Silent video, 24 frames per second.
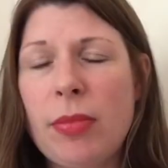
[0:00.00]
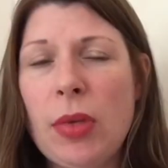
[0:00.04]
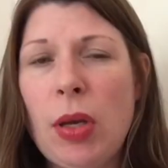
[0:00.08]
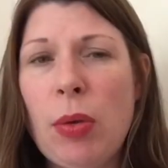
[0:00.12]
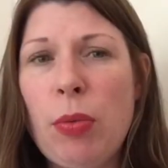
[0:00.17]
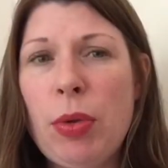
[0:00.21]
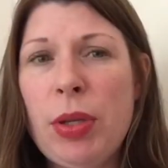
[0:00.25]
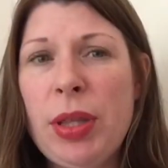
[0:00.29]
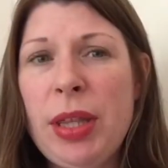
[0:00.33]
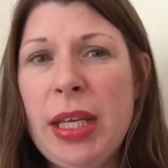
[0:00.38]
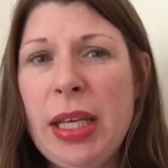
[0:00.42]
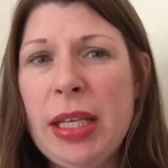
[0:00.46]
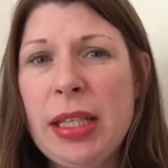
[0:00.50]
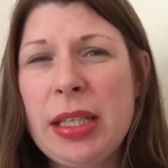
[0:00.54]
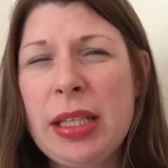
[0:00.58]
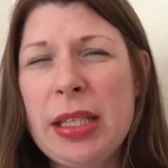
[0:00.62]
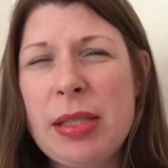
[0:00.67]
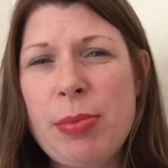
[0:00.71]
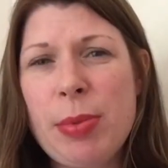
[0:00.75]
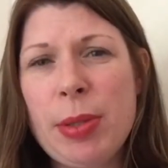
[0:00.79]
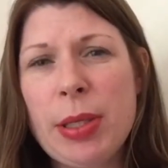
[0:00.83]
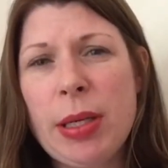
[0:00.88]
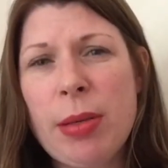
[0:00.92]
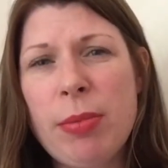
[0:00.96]
One thing
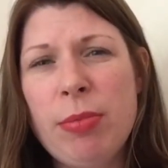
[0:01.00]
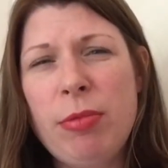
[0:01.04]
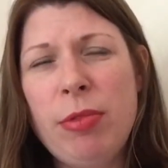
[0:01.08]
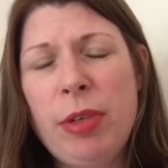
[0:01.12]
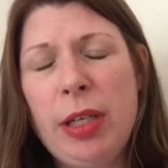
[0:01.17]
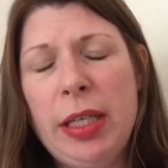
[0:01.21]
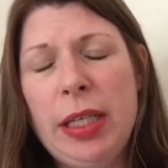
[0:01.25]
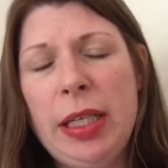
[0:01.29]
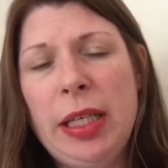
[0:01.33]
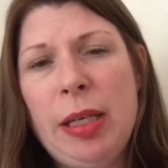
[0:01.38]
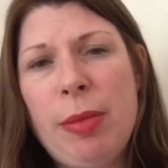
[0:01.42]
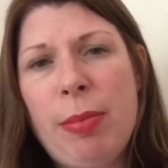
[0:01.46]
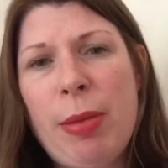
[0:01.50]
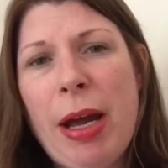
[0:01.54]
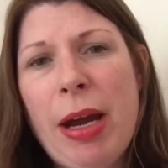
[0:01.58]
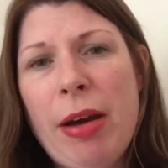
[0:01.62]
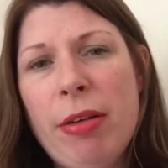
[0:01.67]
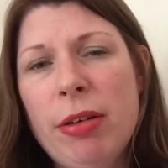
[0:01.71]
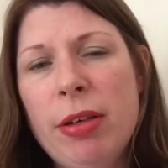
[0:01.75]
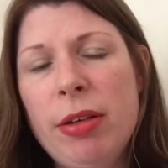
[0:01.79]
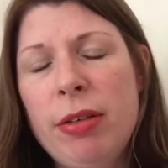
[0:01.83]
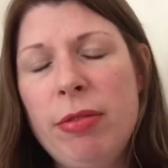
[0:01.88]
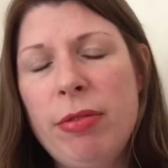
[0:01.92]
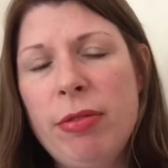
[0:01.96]
that's become really
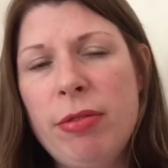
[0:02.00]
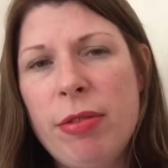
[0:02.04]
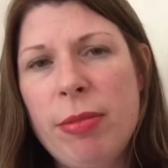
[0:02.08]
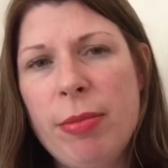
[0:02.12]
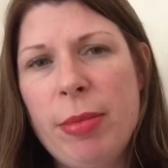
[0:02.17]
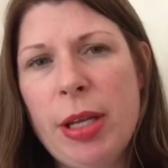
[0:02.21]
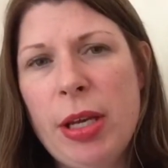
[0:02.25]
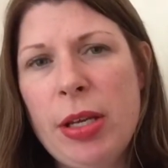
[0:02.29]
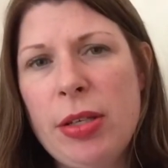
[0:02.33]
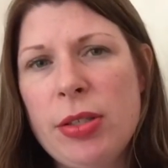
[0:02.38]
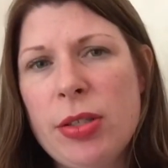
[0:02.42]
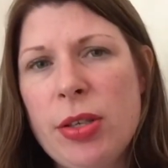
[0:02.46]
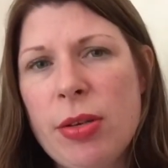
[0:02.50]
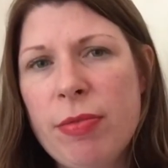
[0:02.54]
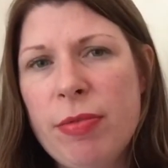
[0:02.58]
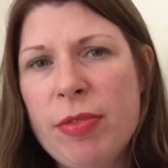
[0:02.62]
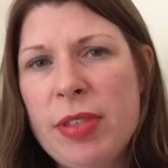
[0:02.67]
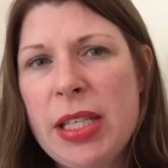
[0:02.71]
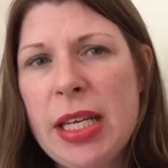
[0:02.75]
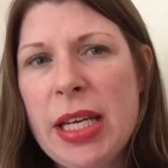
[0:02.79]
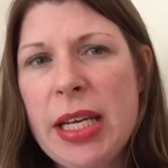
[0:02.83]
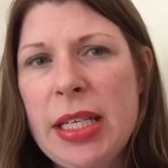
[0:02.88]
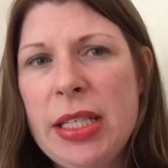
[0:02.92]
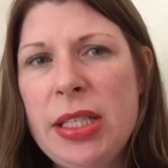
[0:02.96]
apparent from those
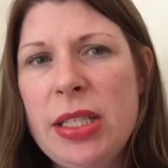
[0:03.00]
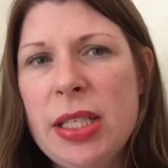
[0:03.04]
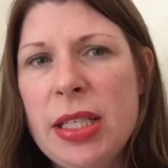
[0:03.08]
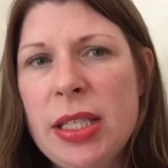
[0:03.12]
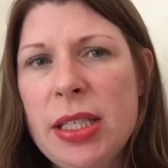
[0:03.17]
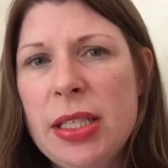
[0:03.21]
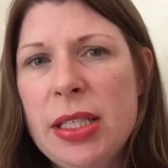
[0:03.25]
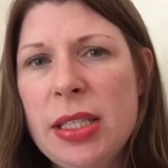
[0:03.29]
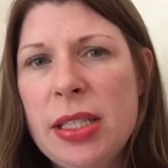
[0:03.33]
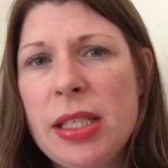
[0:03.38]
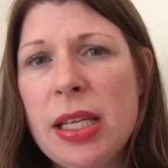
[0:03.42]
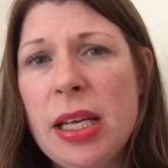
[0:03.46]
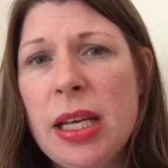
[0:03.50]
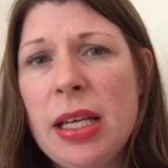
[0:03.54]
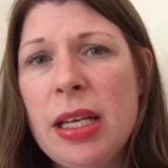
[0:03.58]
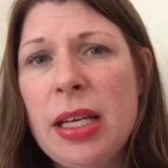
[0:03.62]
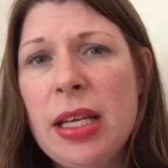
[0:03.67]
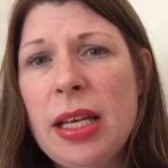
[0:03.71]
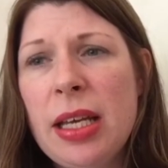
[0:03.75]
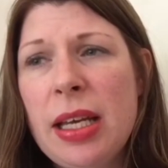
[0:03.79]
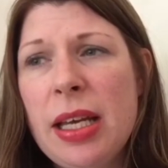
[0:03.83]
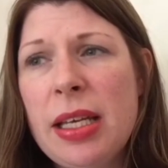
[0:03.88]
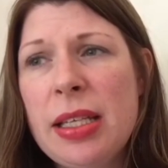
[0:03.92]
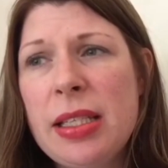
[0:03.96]
conversations
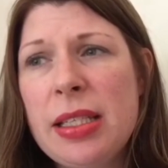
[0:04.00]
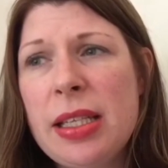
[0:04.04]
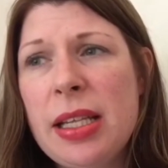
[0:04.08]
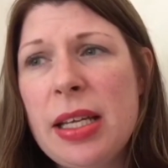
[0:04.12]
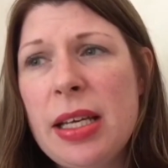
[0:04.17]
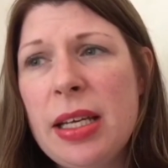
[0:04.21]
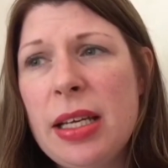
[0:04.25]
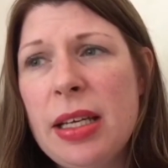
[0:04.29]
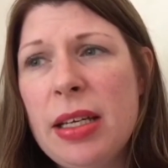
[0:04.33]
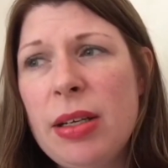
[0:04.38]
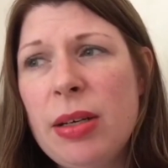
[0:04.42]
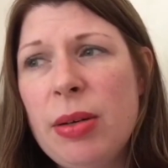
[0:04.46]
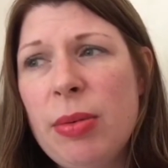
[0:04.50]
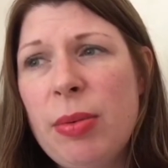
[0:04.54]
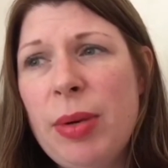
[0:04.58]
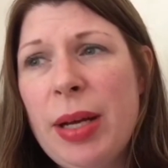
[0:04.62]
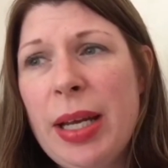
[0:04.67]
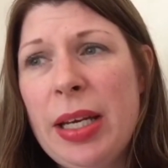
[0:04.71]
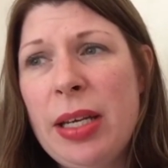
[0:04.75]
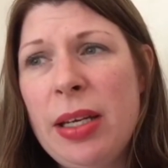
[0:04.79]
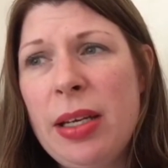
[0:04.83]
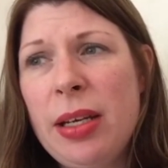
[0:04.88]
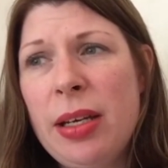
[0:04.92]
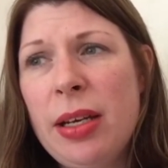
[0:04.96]
is that
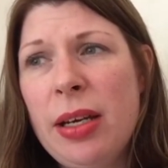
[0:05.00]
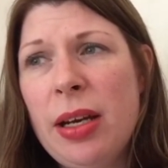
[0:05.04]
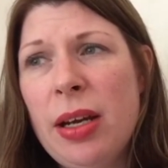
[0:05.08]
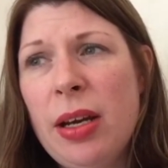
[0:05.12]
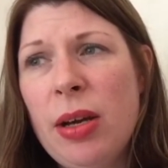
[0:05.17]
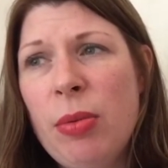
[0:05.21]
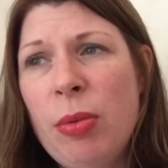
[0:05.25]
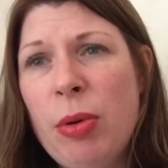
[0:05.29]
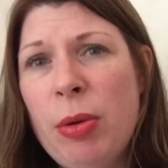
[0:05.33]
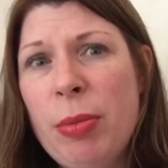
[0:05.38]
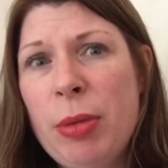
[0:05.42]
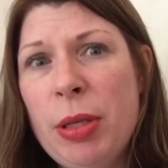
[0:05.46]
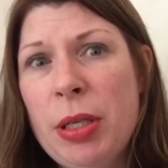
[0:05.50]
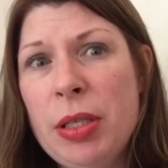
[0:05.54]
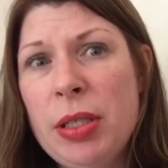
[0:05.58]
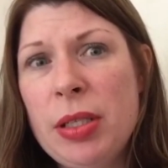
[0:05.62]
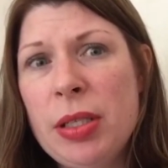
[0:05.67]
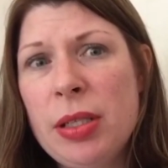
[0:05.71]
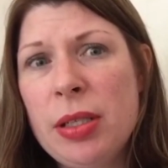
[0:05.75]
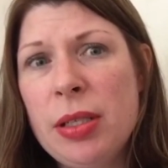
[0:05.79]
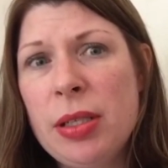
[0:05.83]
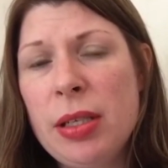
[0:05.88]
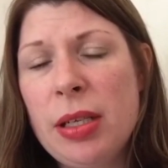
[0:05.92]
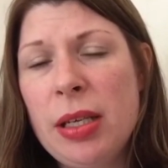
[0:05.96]
when a
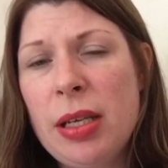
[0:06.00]
woman